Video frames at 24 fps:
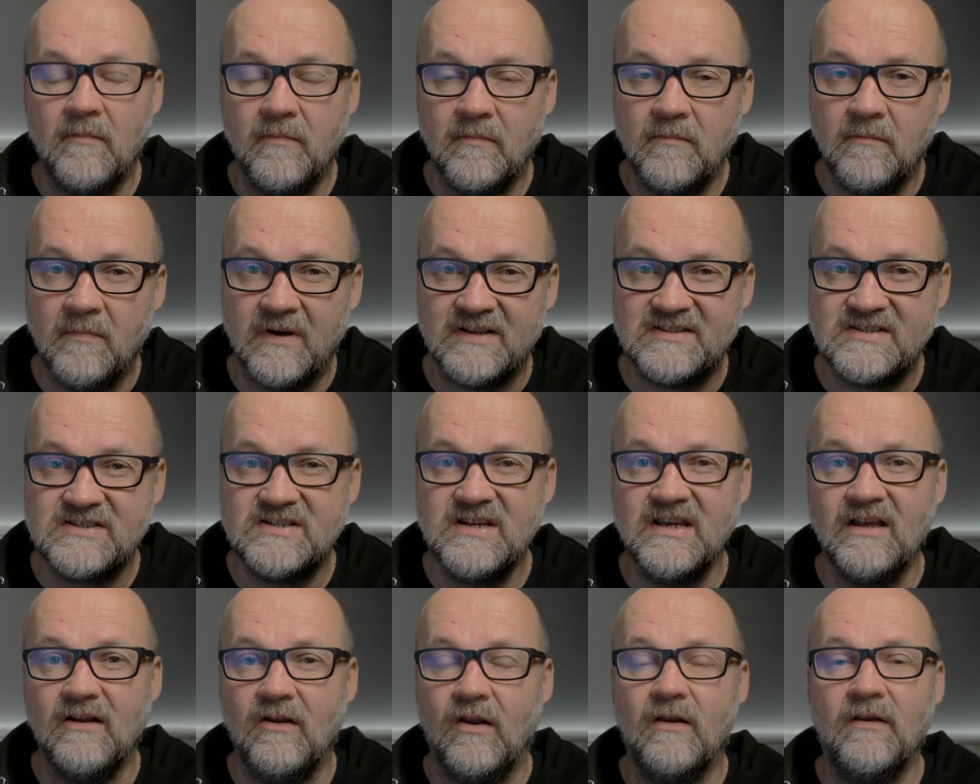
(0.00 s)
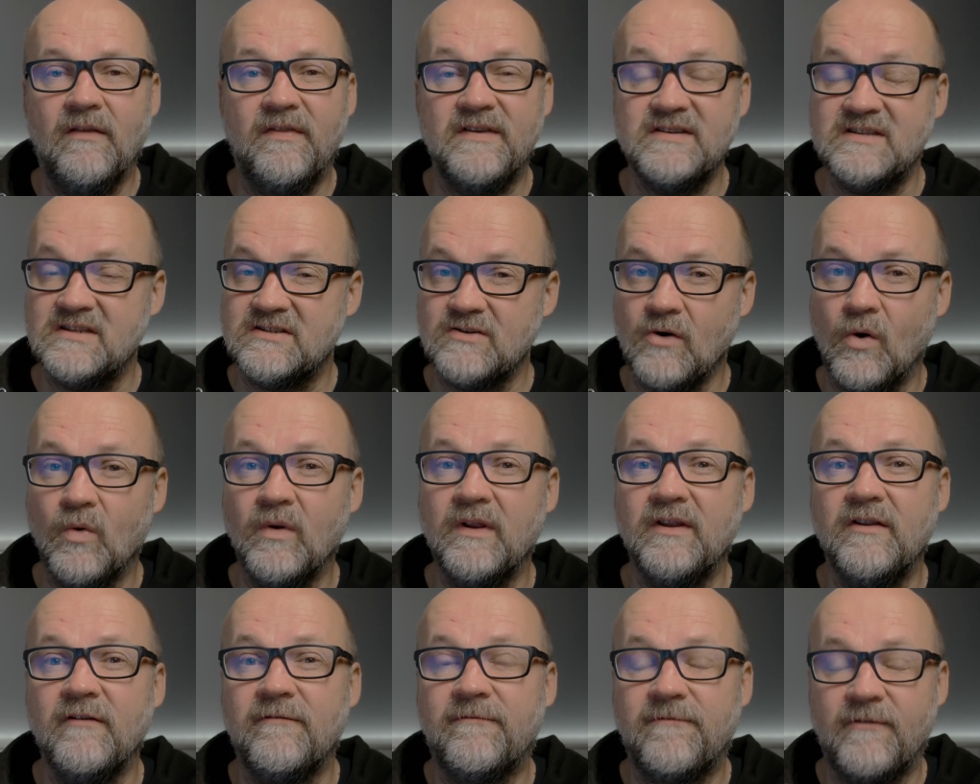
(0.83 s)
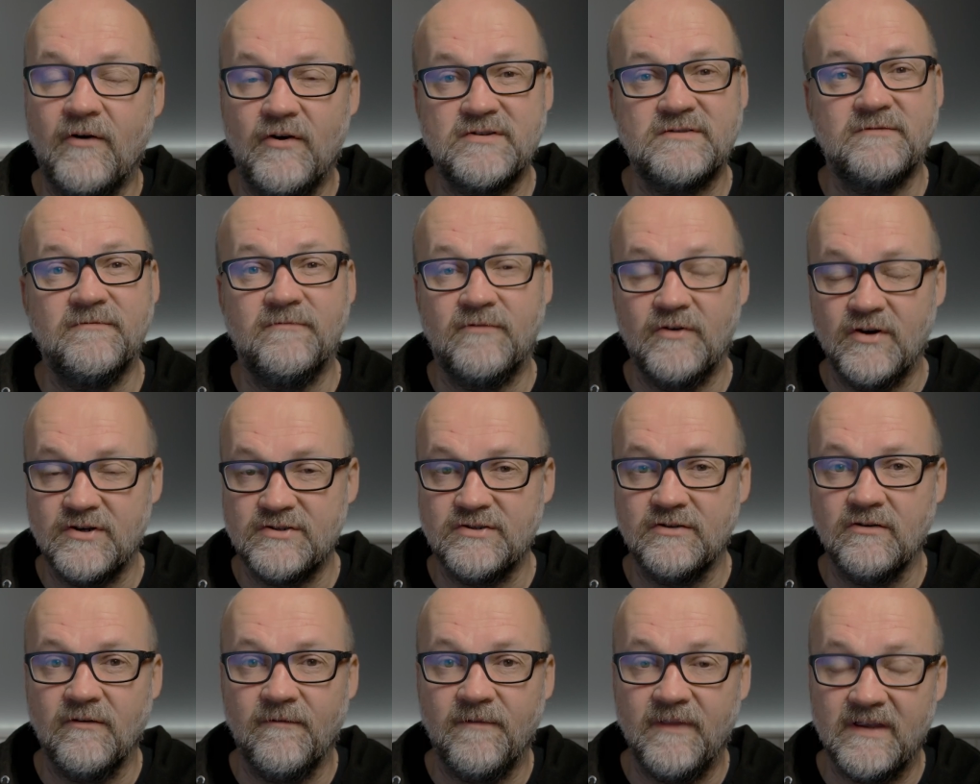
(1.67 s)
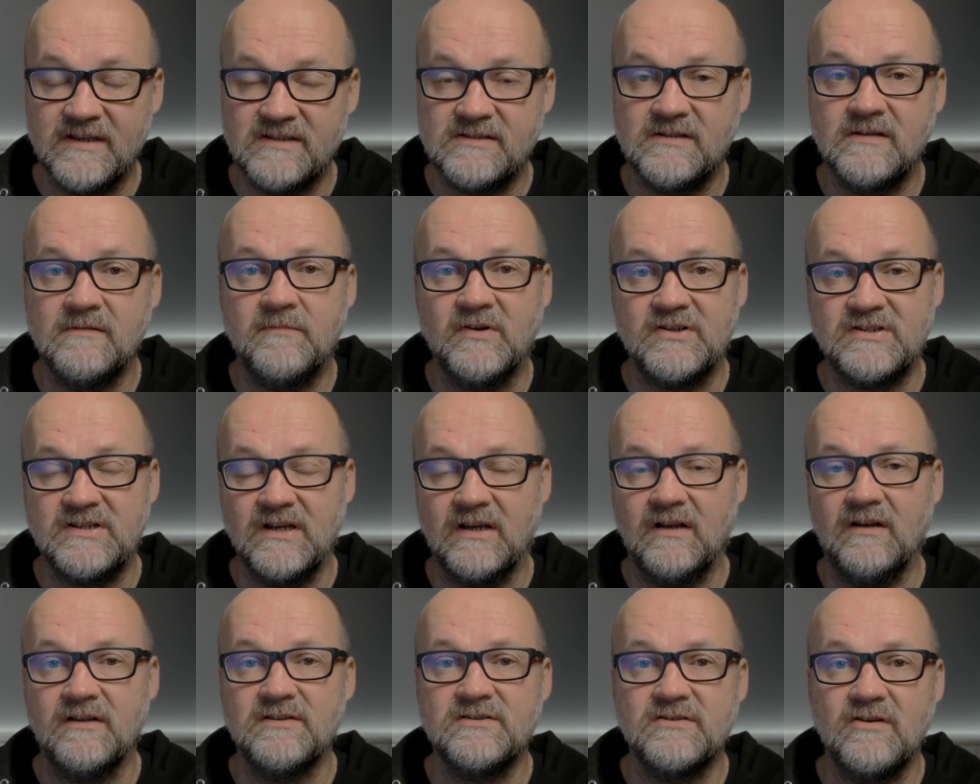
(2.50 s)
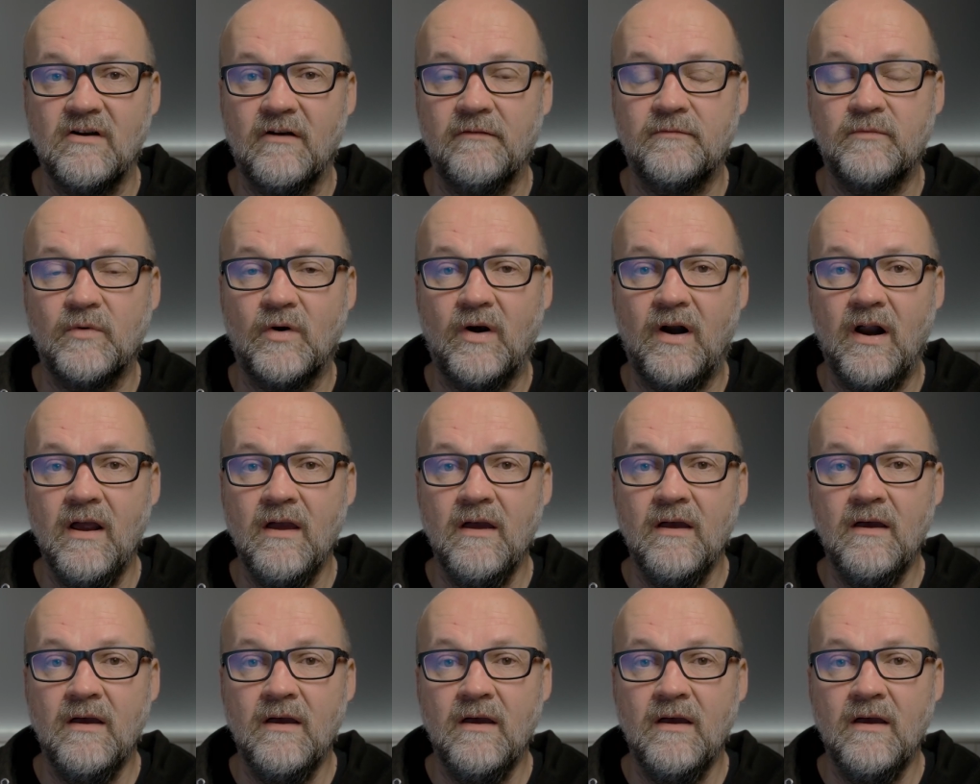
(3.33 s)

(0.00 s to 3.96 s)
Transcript: but still, this is only the first version of this particular software.